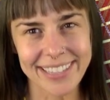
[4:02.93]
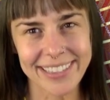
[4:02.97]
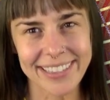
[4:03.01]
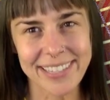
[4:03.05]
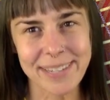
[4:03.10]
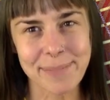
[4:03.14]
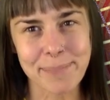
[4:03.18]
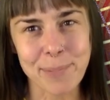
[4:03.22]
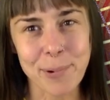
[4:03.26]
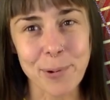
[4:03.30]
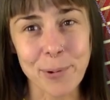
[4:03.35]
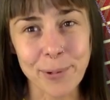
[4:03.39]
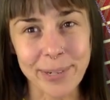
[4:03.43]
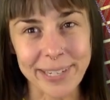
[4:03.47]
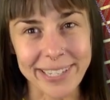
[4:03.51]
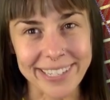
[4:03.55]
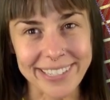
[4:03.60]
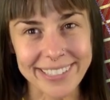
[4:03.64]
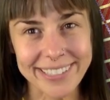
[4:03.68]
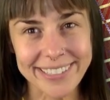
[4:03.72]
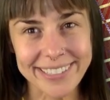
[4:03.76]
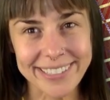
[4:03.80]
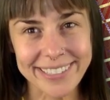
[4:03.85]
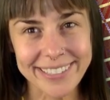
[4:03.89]
The
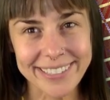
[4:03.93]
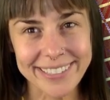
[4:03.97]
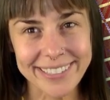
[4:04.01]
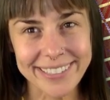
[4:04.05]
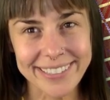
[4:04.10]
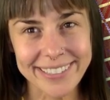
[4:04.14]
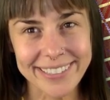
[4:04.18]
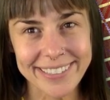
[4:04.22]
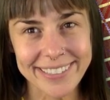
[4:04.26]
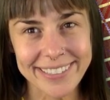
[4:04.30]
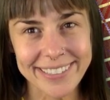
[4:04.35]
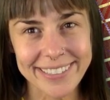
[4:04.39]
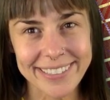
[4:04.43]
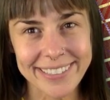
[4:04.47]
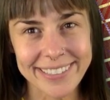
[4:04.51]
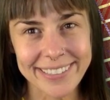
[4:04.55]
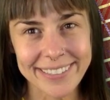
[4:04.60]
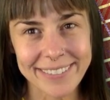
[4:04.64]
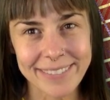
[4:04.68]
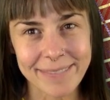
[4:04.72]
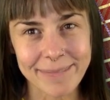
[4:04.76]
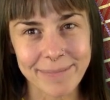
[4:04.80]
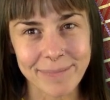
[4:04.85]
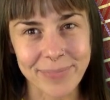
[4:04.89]
point
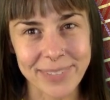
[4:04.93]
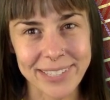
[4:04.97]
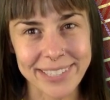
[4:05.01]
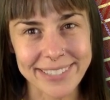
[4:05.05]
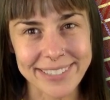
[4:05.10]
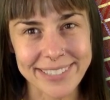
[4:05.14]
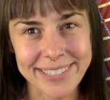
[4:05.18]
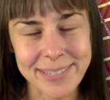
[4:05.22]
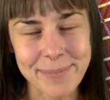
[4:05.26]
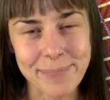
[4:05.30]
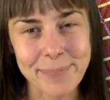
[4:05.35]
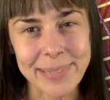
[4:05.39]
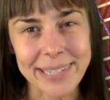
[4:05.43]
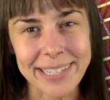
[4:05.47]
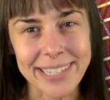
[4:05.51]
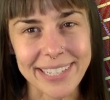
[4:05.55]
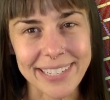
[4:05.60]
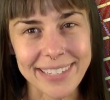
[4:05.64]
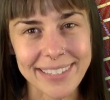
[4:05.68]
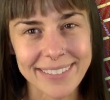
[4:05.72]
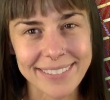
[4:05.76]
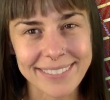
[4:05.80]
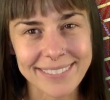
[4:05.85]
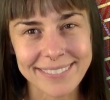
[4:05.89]
is to be,
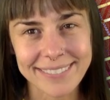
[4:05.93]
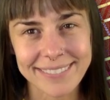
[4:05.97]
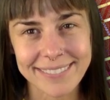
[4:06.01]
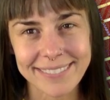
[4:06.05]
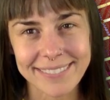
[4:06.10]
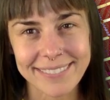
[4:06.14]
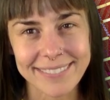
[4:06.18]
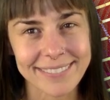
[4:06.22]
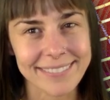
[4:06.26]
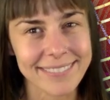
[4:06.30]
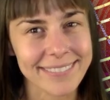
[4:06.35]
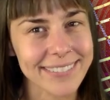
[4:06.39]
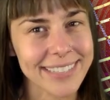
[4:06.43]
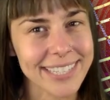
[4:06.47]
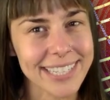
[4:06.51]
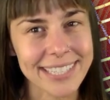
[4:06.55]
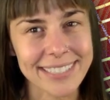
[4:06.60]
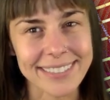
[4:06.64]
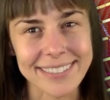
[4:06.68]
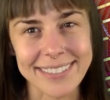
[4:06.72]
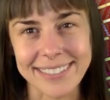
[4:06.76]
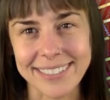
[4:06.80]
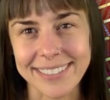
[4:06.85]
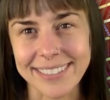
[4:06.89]

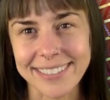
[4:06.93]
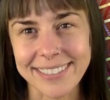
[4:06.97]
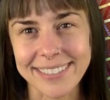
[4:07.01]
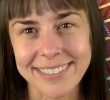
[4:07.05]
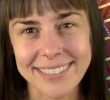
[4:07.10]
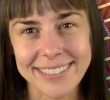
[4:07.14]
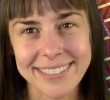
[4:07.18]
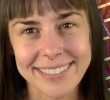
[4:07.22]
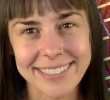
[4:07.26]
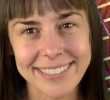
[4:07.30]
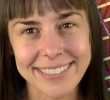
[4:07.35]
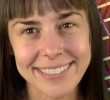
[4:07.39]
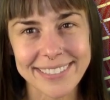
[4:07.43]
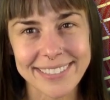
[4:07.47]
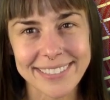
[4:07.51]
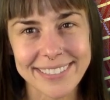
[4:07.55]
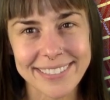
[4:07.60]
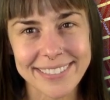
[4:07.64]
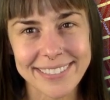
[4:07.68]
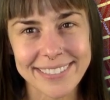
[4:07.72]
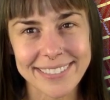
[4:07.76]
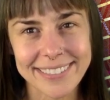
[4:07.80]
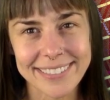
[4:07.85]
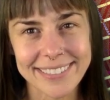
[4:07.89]
exist.
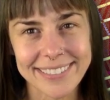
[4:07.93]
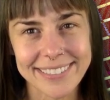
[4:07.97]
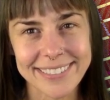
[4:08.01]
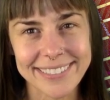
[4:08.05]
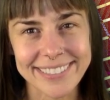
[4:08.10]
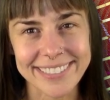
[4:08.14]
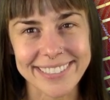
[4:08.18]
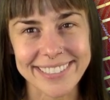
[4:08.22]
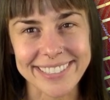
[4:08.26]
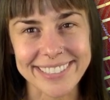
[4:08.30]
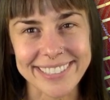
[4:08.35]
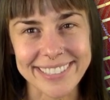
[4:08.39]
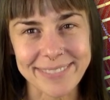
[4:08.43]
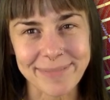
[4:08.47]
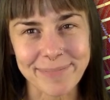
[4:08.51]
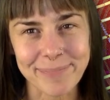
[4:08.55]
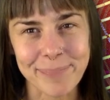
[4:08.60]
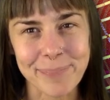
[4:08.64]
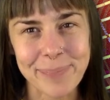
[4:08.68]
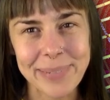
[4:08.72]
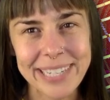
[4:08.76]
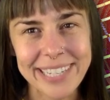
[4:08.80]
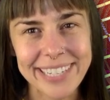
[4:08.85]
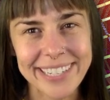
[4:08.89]
Just
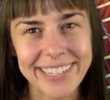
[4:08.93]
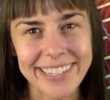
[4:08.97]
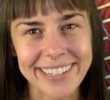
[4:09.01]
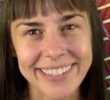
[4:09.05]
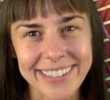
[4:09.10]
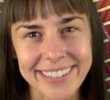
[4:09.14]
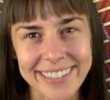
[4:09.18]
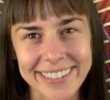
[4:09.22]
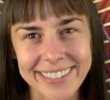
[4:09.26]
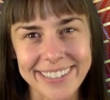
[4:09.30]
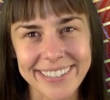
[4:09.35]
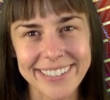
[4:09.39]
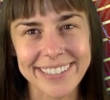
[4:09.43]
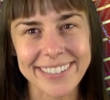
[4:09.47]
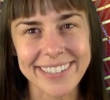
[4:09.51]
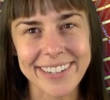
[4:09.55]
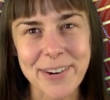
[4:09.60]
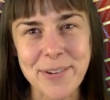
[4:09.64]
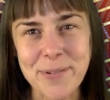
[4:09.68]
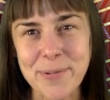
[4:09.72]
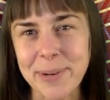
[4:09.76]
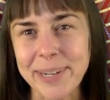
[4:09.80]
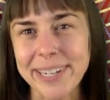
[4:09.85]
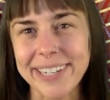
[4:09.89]
be here,
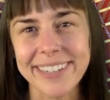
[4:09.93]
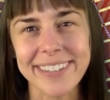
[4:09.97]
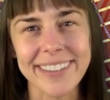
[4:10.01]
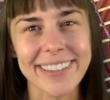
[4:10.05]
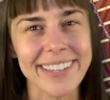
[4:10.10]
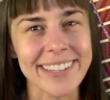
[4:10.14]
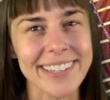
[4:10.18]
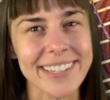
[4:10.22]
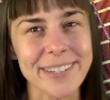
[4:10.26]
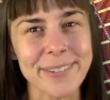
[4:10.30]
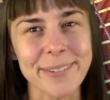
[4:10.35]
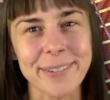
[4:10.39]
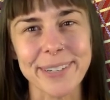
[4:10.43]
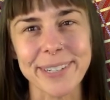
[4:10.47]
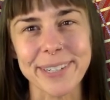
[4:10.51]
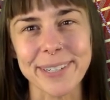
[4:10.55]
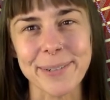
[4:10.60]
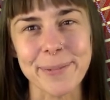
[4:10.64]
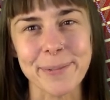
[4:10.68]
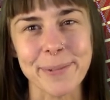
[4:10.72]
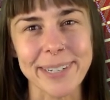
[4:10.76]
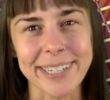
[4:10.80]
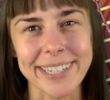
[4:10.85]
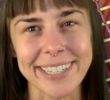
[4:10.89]
aware that you are
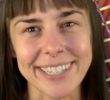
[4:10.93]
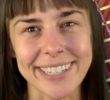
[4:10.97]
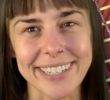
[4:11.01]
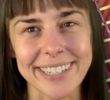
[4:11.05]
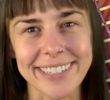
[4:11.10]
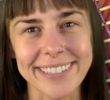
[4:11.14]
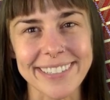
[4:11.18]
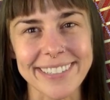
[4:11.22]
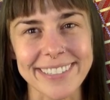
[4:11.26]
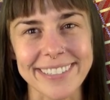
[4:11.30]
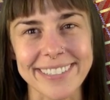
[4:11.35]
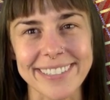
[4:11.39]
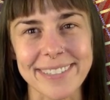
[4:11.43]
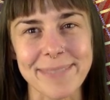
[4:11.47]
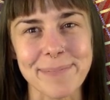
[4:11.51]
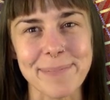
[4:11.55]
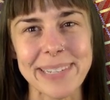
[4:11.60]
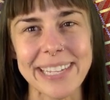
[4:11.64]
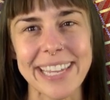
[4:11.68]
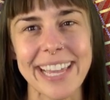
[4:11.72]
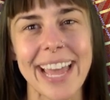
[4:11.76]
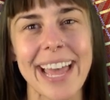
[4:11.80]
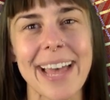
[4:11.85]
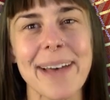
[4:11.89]
aware. Just
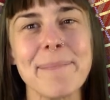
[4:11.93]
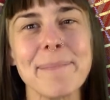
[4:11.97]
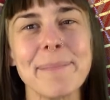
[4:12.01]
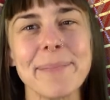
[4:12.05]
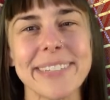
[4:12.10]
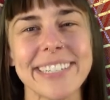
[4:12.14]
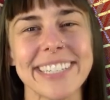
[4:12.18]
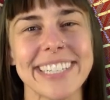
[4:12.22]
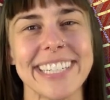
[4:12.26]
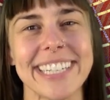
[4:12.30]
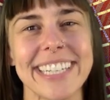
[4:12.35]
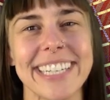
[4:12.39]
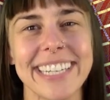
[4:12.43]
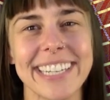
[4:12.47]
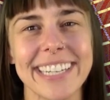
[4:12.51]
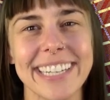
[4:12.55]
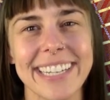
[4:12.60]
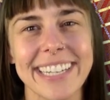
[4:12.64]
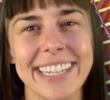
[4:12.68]
be empty.